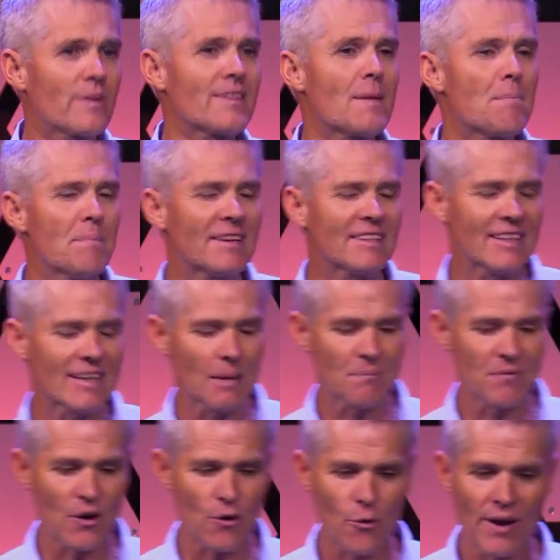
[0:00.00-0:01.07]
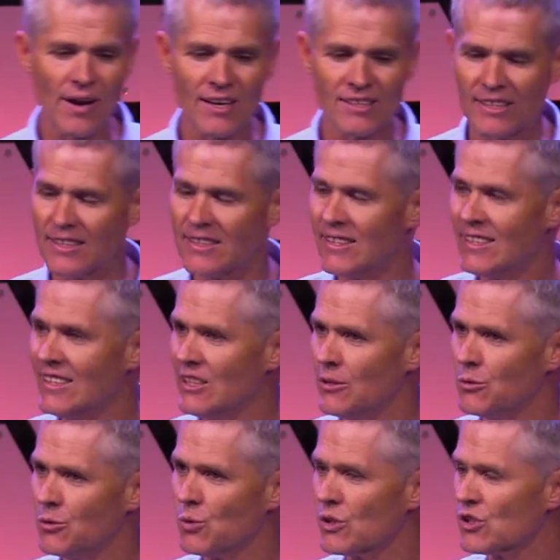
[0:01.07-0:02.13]
When they picked it up, they realized it turned
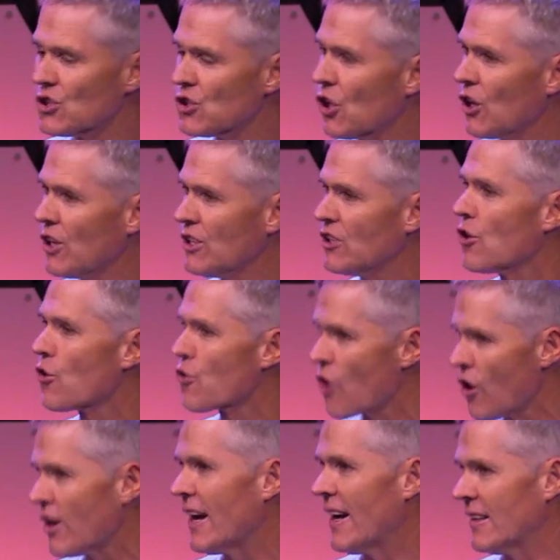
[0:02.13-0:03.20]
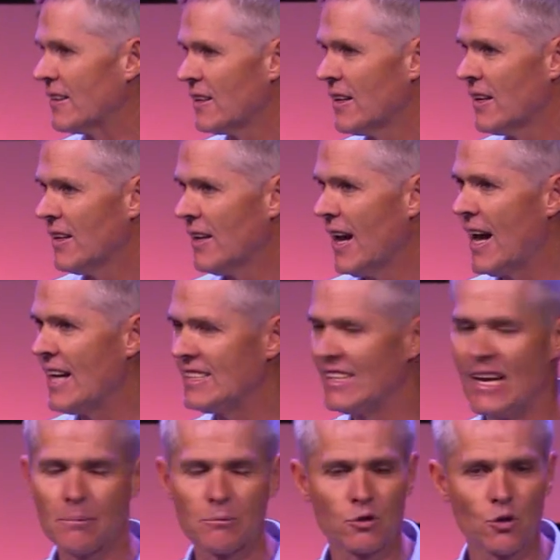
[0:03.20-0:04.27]
into a solid rock hat as
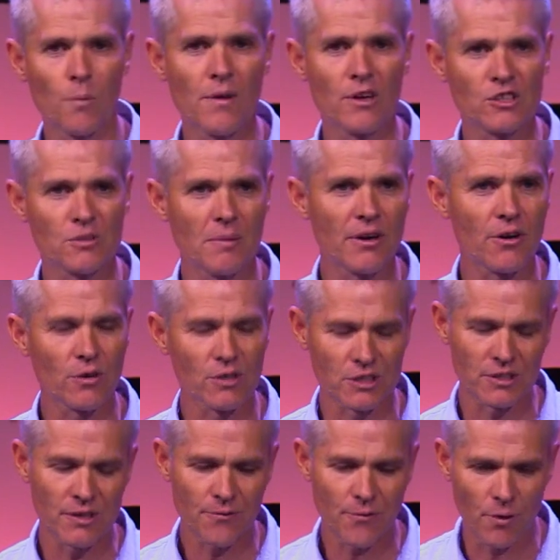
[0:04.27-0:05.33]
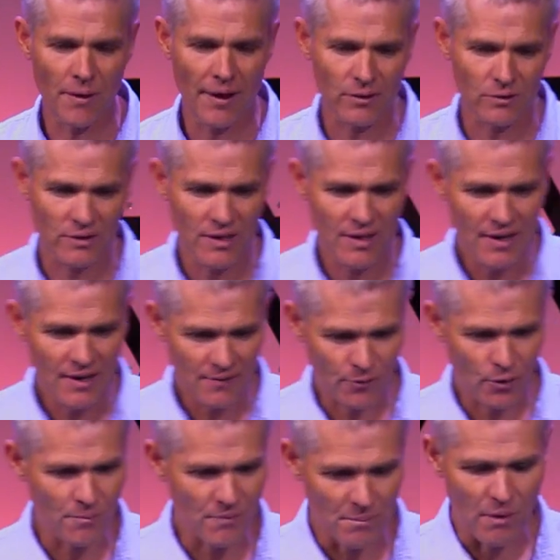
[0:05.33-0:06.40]
it absorbed those minerals
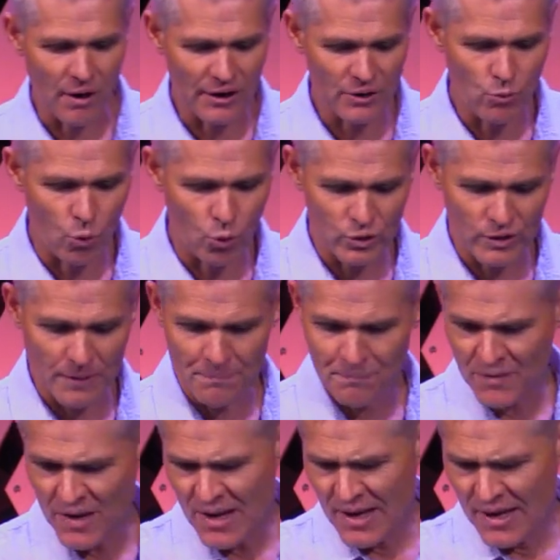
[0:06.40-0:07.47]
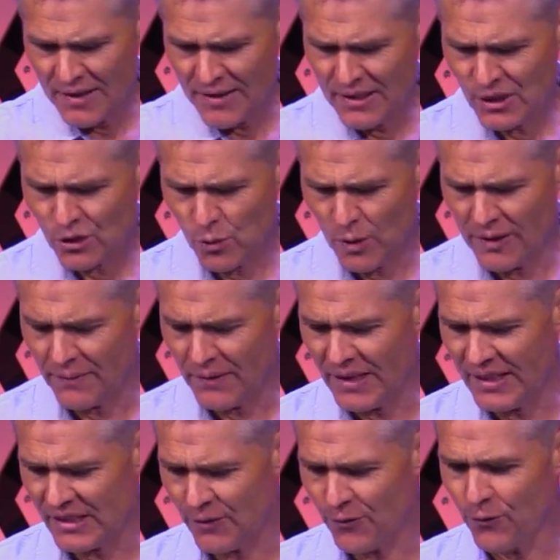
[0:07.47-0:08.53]
from the mine water. This one
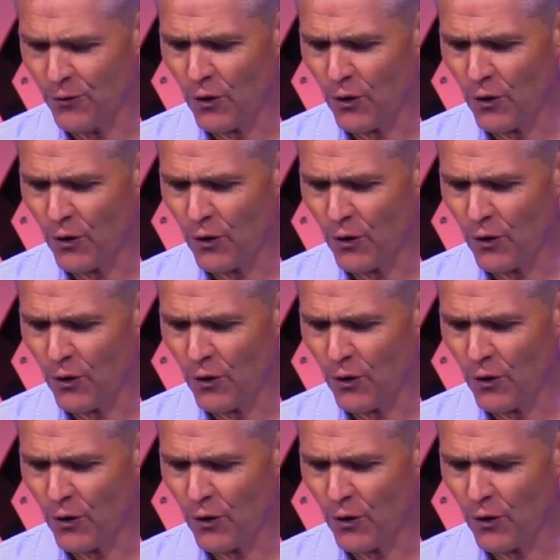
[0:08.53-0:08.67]
is a